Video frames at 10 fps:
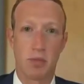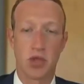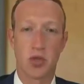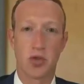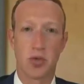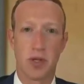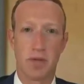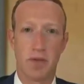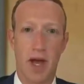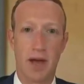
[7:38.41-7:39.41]
I'm sure that
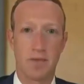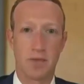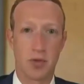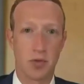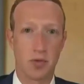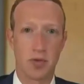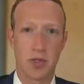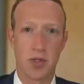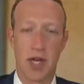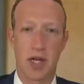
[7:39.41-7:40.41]
we have
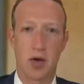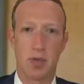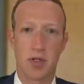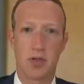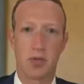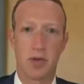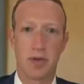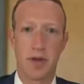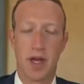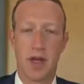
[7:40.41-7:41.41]
tools that help us
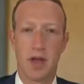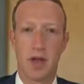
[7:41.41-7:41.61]
with